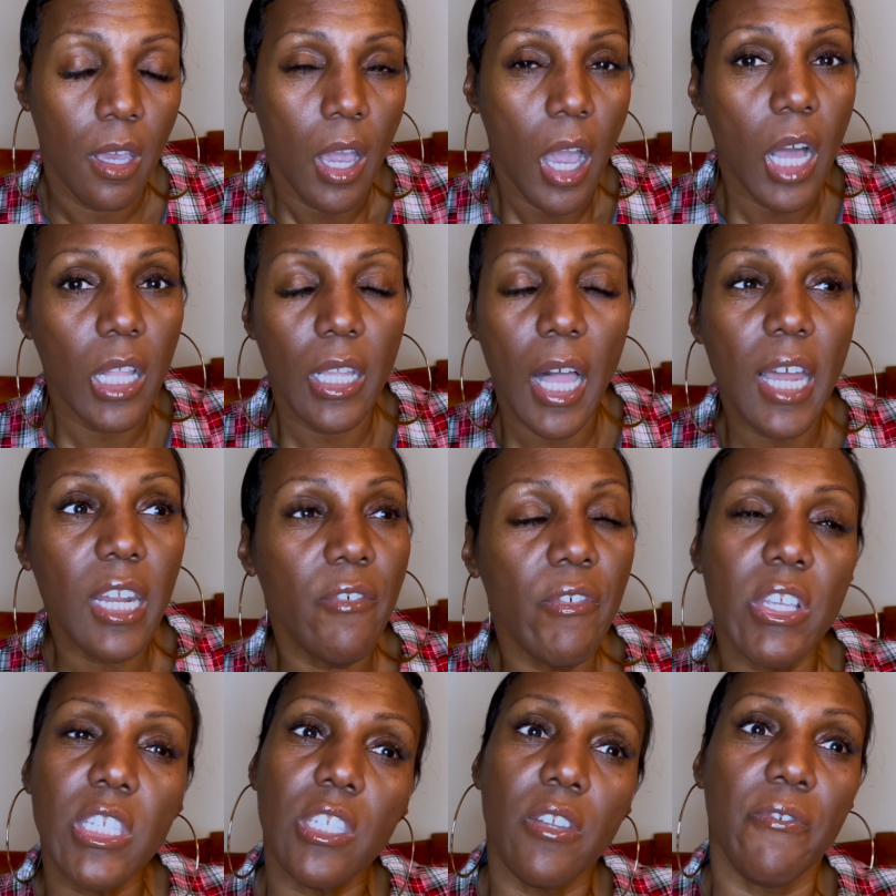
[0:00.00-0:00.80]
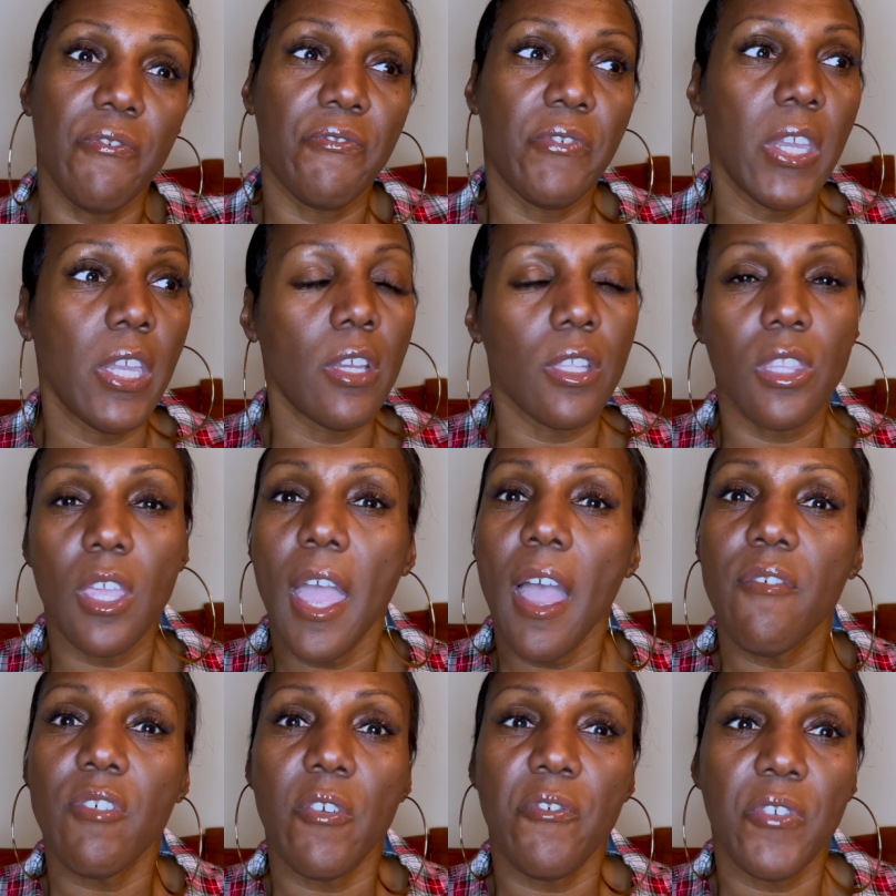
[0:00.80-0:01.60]
A lot of us
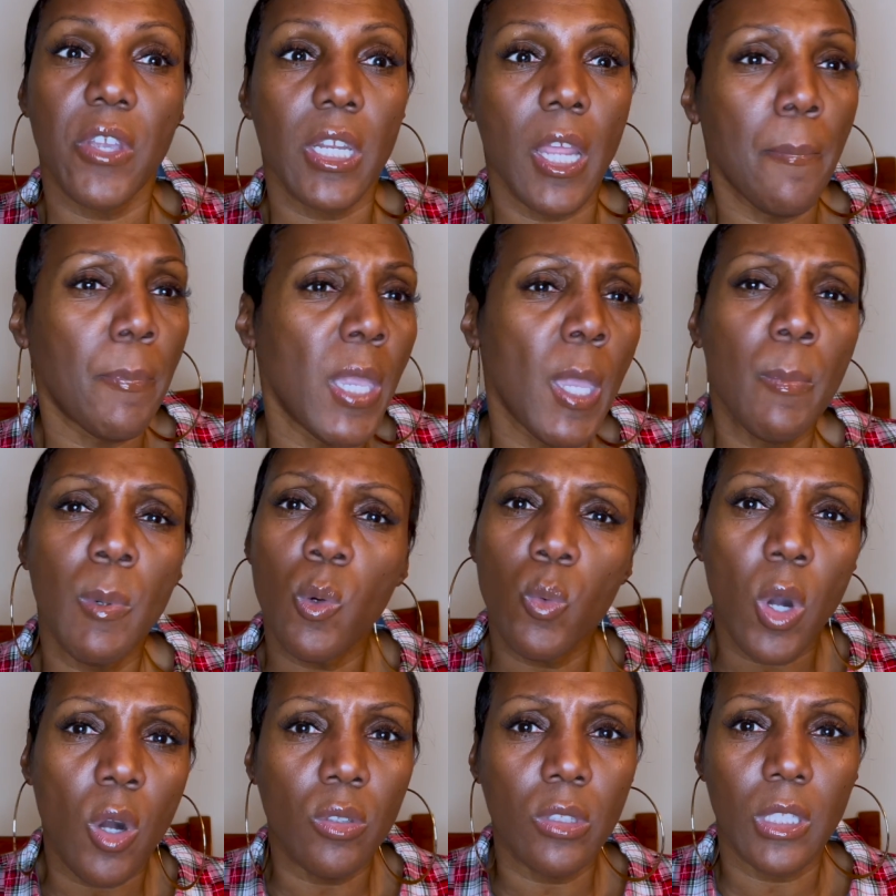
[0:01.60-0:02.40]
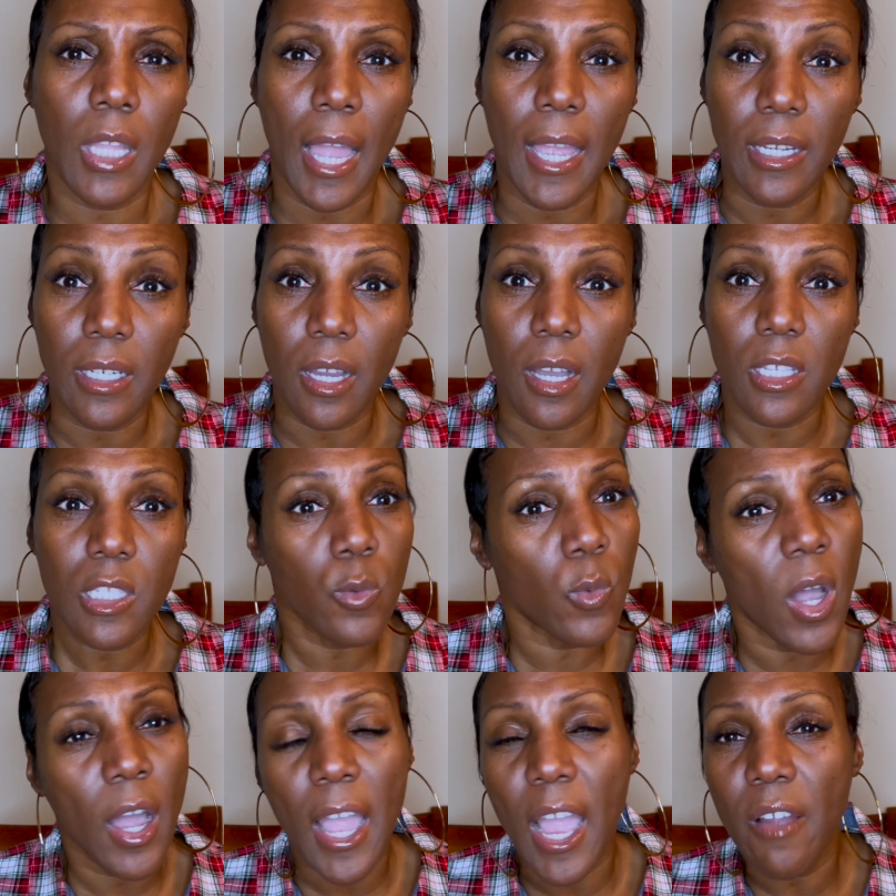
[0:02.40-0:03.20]
have a fear that people won't like us.
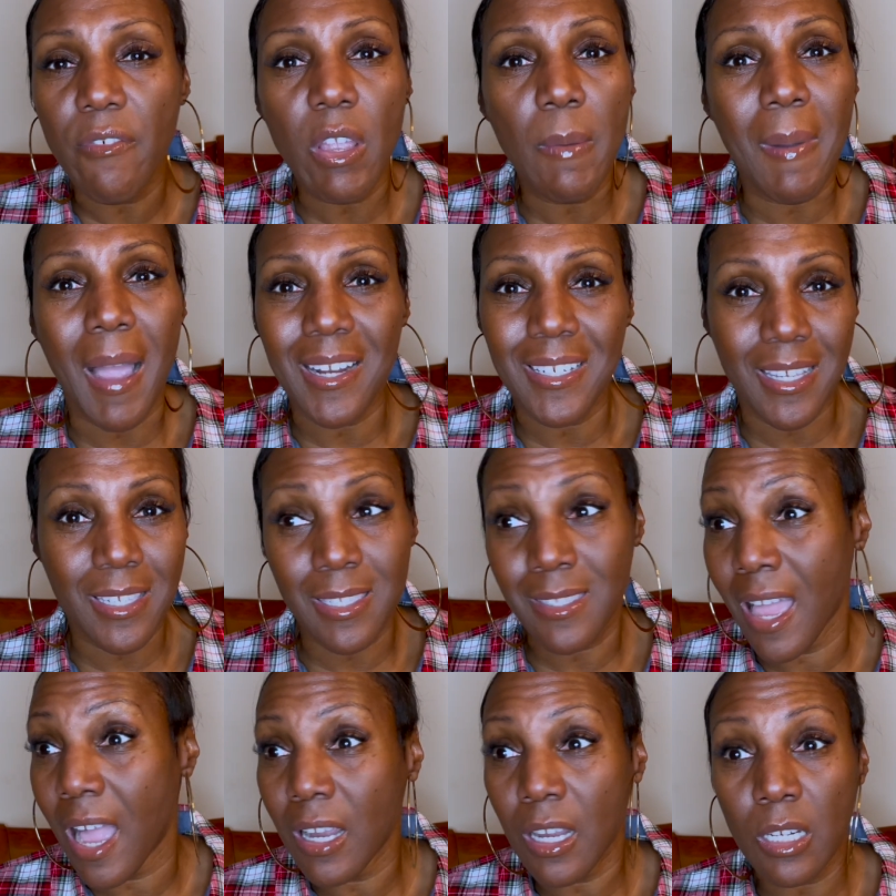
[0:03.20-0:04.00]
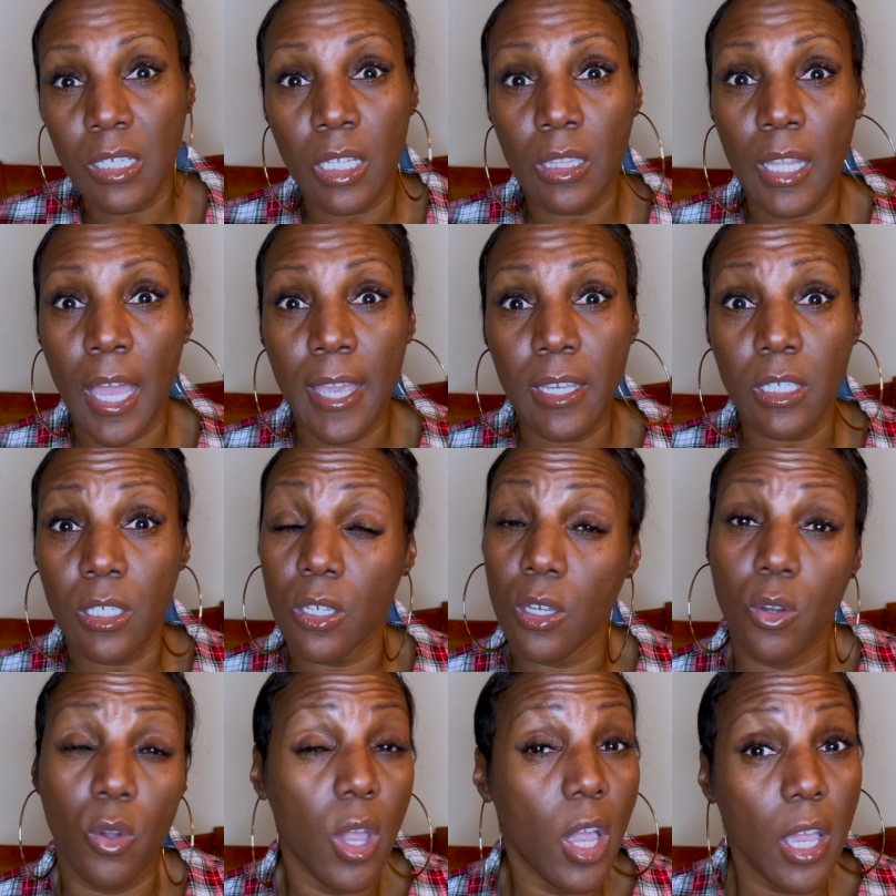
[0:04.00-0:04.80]
Well, everybody is not going to like
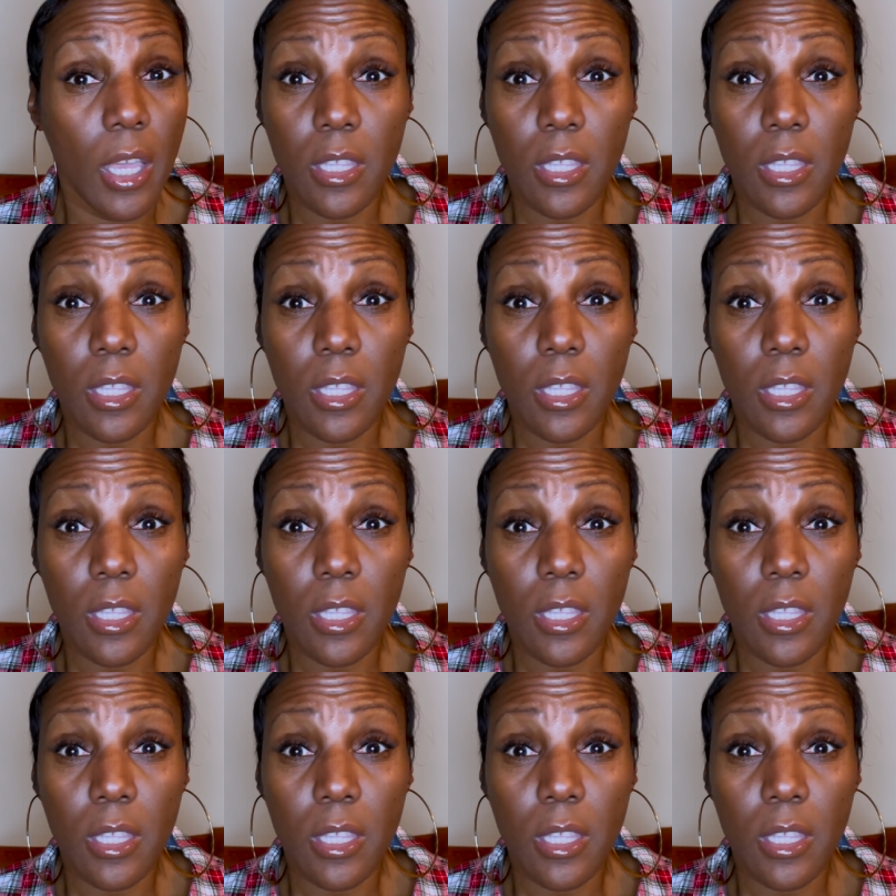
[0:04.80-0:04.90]
you.